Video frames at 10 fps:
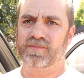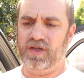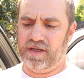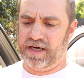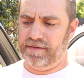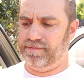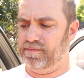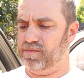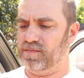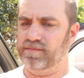All right,
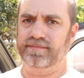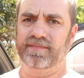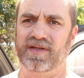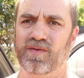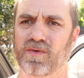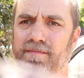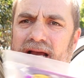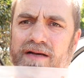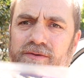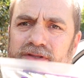we're
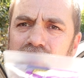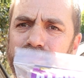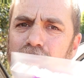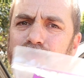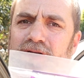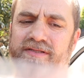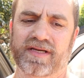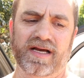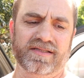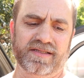back with the appropriate
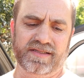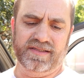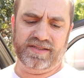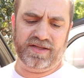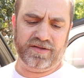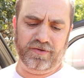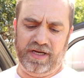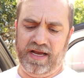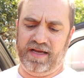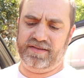size. This is
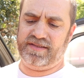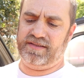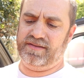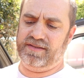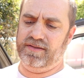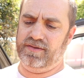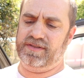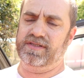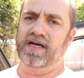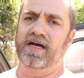3/8, so
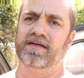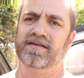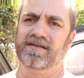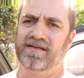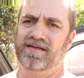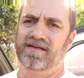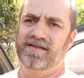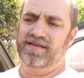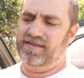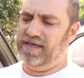it's
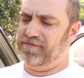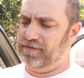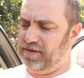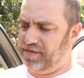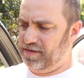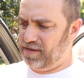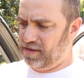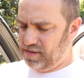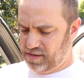definitely thinner,